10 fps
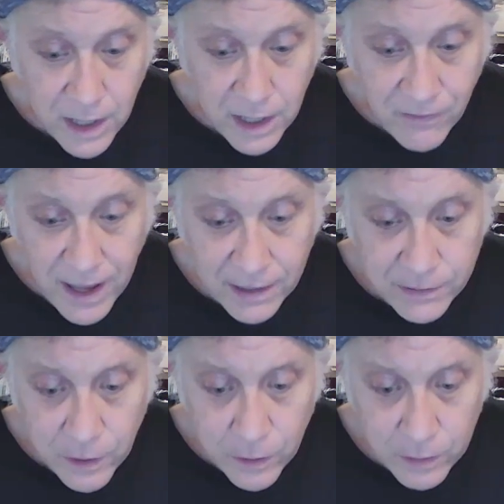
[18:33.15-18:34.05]
What they've
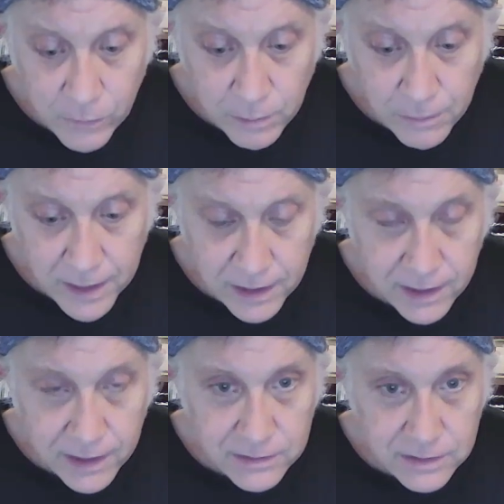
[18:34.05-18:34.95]
had going with
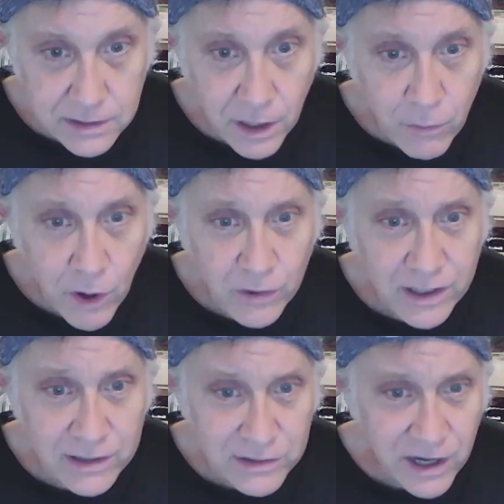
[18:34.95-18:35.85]
me is that they
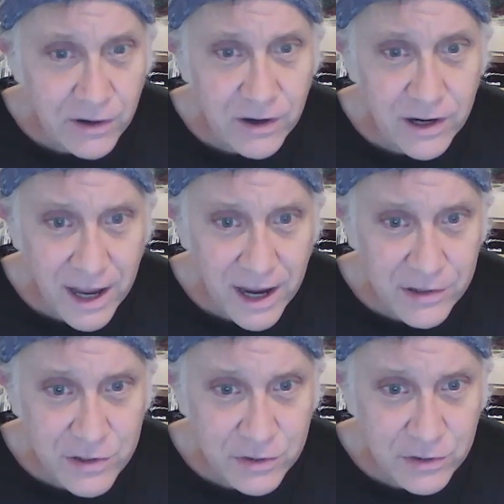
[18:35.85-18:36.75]
wrote an
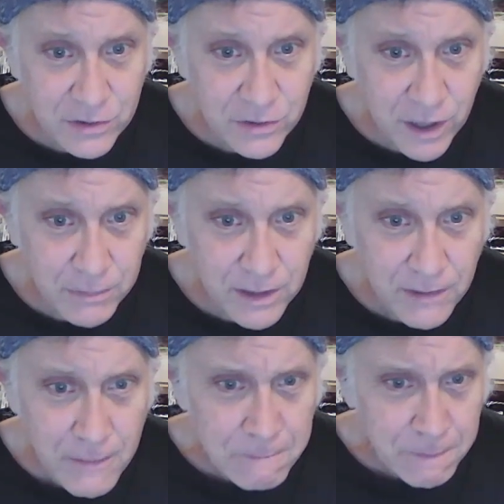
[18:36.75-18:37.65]
interrogation script.